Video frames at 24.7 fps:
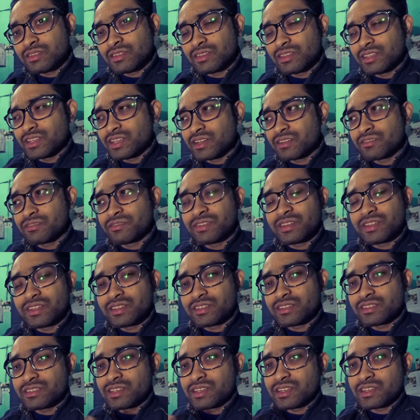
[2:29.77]
There are
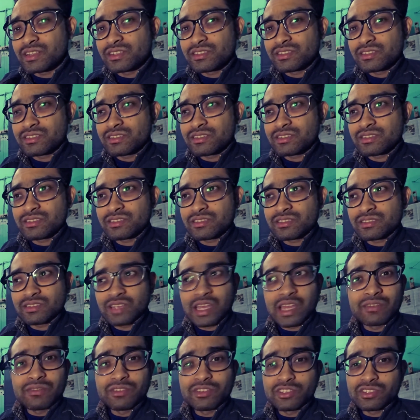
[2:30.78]
various channels,
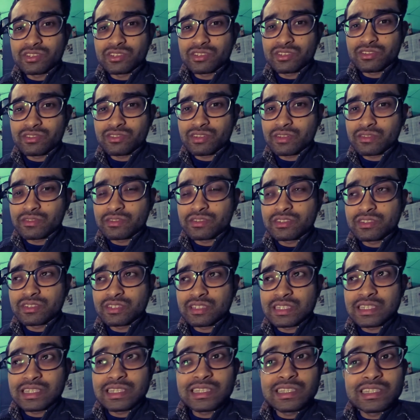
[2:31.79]
adventure travel
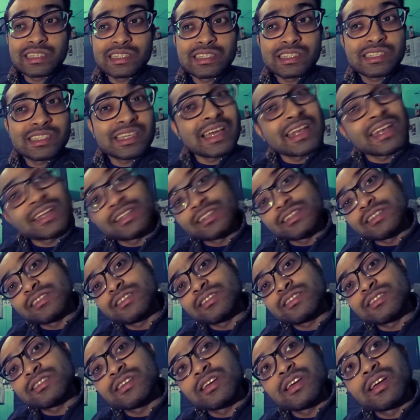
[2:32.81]
series
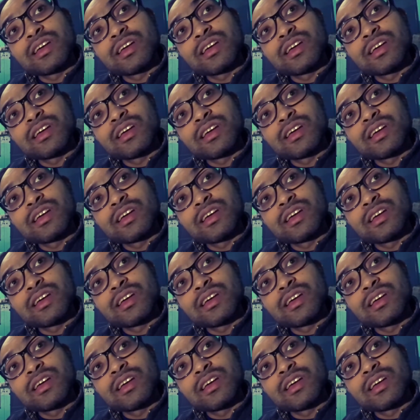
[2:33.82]
channels